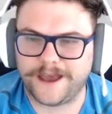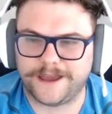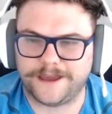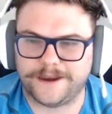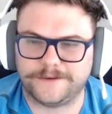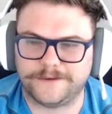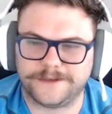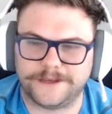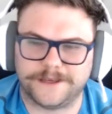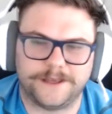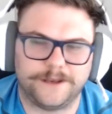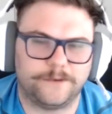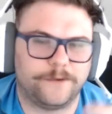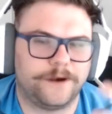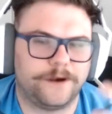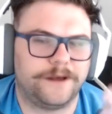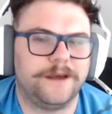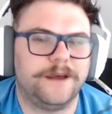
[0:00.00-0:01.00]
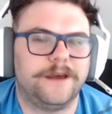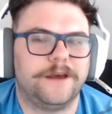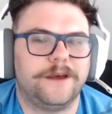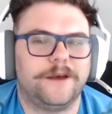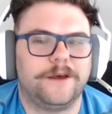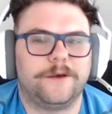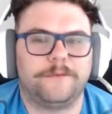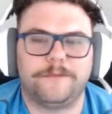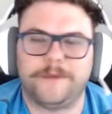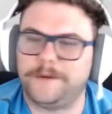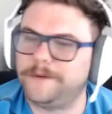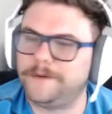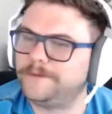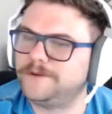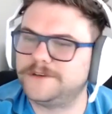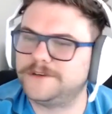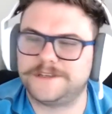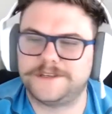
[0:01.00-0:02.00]
and I was like, you know what, maybe
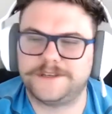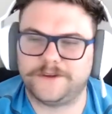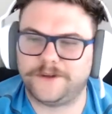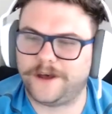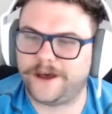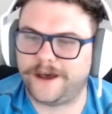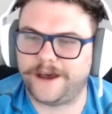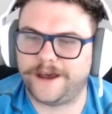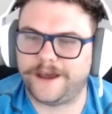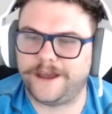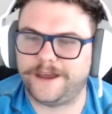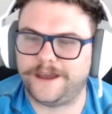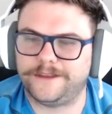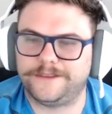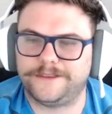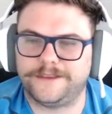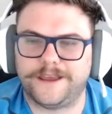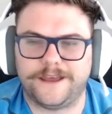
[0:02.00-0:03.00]
I'm just still high.